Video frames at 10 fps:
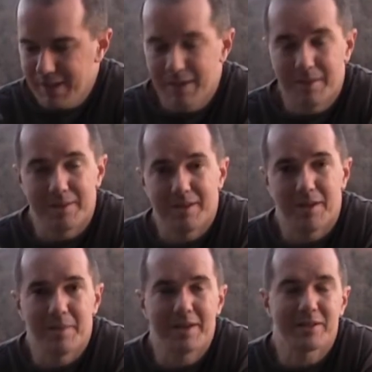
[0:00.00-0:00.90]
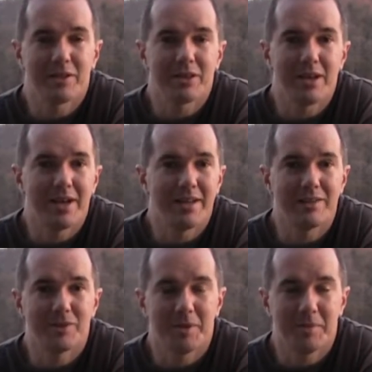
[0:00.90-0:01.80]
and it makes it a lot
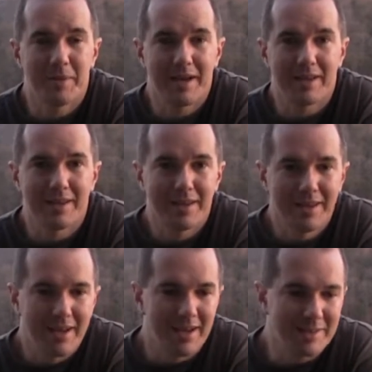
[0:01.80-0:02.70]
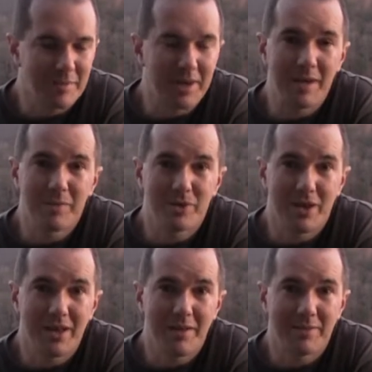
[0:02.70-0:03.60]
easier on the bank. Some cameras, they
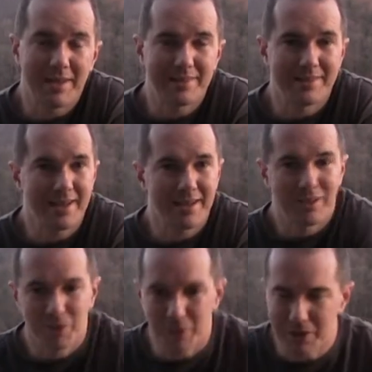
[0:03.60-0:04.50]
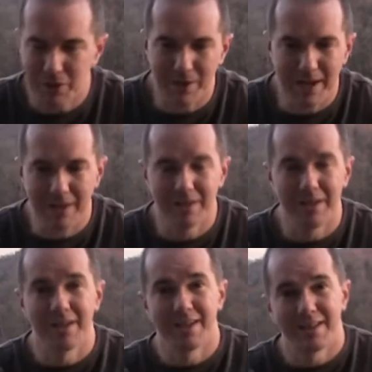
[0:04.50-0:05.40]
only have a 10-second. You rush around.
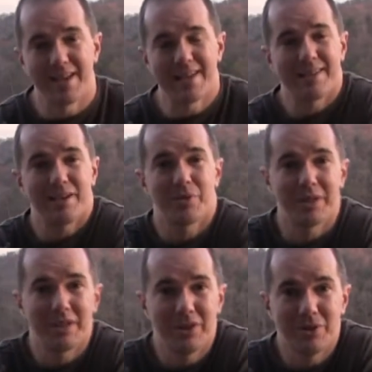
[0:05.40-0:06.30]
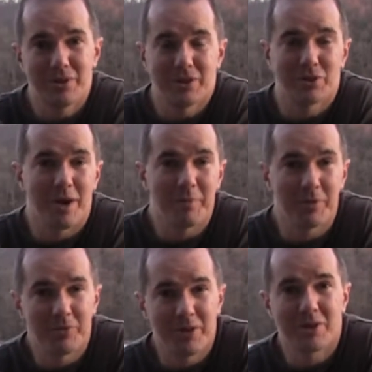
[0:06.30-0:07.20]
The last thing you want to do is drop
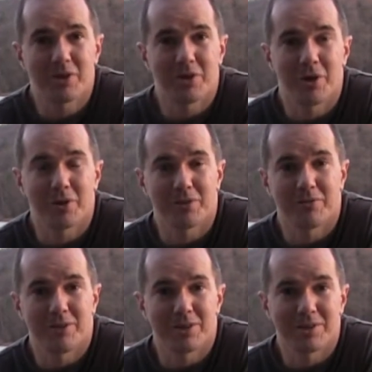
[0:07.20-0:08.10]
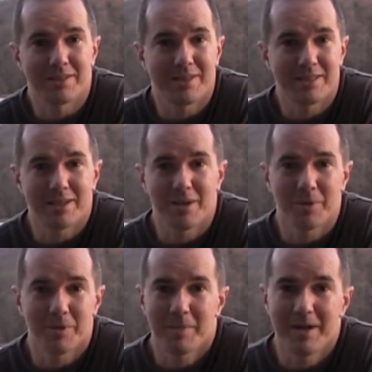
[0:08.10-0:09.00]
the fish or hurt the fish, because that's not
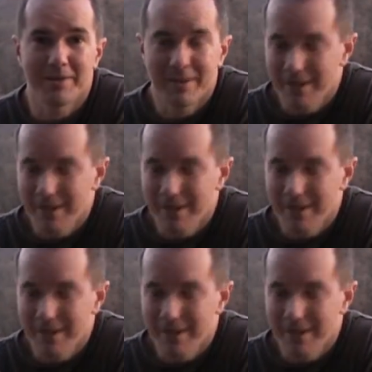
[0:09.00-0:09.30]
what we're about,